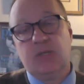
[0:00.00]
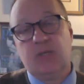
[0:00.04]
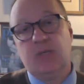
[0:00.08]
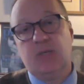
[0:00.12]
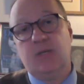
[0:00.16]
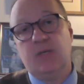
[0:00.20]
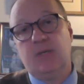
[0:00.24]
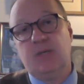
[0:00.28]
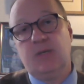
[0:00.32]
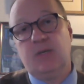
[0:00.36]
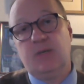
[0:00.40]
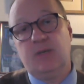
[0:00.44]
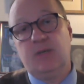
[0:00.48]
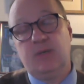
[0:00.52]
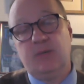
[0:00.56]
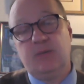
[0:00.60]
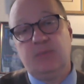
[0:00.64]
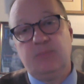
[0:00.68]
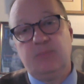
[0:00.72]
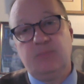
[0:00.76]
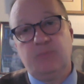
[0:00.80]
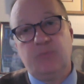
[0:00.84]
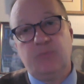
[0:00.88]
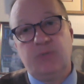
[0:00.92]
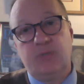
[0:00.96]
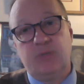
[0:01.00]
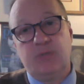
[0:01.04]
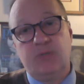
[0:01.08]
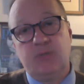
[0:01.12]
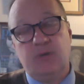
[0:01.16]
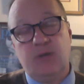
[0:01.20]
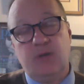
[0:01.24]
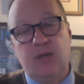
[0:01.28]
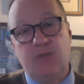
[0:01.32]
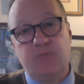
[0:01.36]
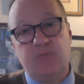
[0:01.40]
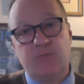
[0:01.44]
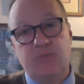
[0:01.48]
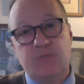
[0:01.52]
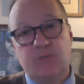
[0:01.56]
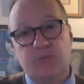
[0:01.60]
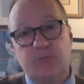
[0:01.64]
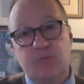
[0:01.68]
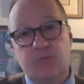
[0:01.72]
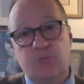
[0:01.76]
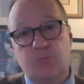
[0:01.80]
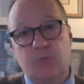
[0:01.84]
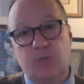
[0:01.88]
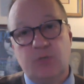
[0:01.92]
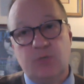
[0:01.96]
Um, what our
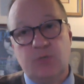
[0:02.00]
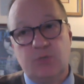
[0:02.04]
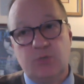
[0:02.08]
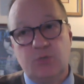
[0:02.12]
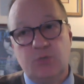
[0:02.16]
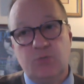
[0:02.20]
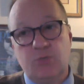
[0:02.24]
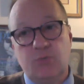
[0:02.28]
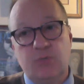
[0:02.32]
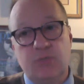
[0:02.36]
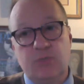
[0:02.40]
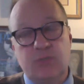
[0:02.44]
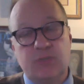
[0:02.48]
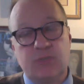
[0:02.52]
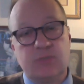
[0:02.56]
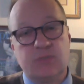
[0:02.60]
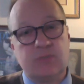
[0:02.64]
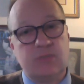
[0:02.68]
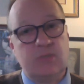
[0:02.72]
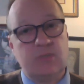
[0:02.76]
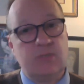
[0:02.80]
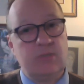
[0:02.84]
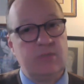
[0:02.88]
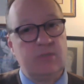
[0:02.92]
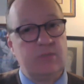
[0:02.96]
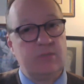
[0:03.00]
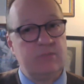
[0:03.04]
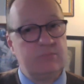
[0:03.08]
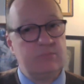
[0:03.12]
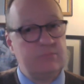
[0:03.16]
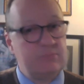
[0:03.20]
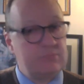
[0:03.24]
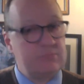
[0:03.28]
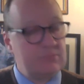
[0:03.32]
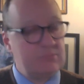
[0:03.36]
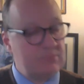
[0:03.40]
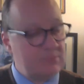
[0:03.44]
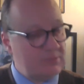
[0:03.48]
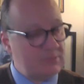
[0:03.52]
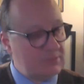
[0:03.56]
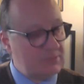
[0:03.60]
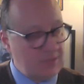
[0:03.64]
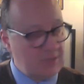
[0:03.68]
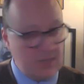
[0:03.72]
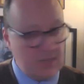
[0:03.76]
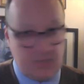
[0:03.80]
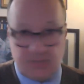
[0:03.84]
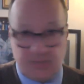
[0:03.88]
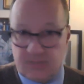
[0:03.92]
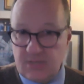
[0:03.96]
adversaries want to do is um,
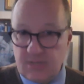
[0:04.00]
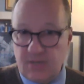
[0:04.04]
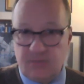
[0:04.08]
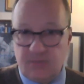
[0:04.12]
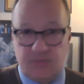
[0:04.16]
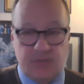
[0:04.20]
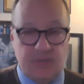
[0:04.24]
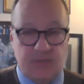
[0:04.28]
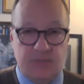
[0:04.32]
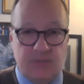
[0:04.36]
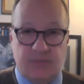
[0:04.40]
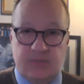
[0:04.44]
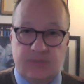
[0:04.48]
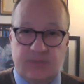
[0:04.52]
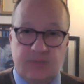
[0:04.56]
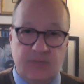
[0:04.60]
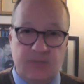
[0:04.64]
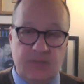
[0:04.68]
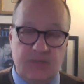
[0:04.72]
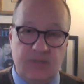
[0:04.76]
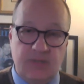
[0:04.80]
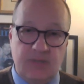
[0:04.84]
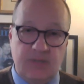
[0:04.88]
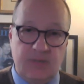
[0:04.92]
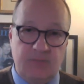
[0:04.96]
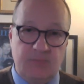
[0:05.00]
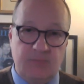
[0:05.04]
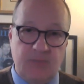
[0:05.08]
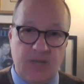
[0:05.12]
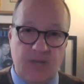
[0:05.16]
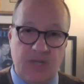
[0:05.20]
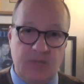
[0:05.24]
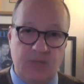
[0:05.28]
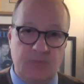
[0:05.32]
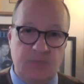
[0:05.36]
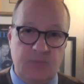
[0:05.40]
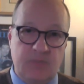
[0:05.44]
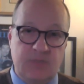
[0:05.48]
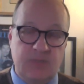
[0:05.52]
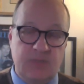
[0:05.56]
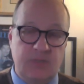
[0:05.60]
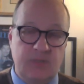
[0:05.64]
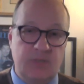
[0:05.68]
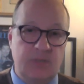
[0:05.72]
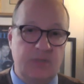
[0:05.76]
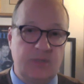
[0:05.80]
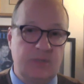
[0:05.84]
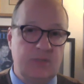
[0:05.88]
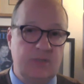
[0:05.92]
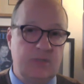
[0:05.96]
take down his uh, monuments
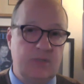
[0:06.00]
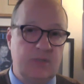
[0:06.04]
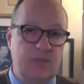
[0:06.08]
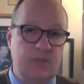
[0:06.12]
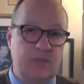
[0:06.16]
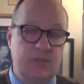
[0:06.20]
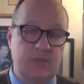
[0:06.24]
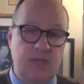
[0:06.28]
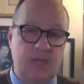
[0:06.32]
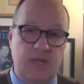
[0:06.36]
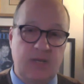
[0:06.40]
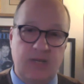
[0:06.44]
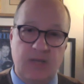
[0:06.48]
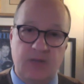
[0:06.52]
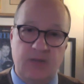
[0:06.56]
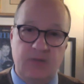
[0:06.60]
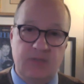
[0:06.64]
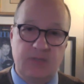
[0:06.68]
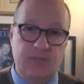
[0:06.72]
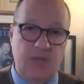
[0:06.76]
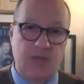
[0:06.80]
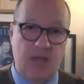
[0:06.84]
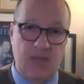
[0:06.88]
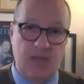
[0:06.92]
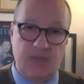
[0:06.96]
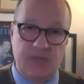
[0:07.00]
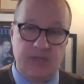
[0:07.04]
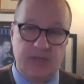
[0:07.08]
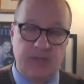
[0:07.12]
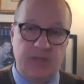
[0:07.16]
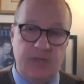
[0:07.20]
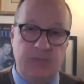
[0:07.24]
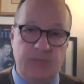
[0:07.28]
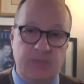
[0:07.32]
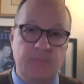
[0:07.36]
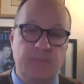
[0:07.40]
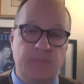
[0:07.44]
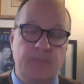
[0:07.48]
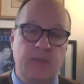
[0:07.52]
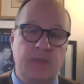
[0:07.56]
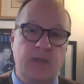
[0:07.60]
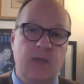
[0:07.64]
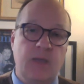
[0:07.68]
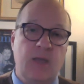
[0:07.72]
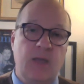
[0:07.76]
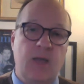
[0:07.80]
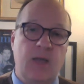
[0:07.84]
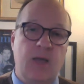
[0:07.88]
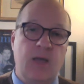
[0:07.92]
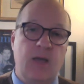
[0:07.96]
and uh, take out his holiday.
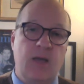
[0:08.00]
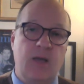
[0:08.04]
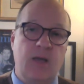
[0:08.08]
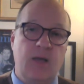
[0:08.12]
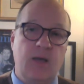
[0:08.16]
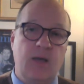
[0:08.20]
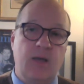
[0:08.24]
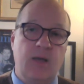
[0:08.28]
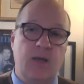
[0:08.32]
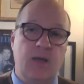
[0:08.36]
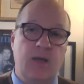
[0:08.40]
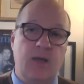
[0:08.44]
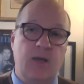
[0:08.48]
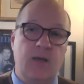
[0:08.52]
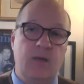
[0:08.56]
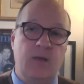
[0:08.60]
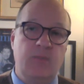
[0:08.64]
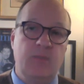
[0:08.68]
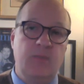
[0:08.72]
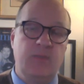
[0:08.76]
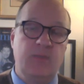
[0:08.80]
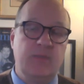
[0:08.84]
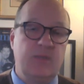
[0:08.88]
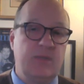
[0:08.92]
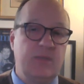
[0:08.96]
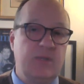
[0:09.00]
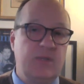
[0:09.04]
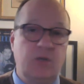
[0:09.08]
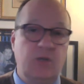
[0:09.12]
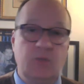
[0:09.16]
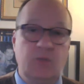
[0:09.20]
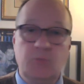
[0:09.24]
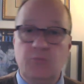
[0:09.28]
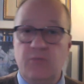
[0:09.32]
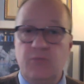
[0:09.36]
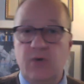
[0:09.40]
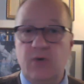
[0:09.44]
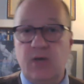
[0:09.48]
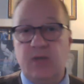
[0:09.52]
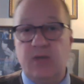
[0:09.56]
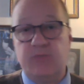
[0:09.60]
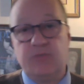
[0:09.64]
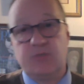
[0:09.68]
Um, and then they're going to move on.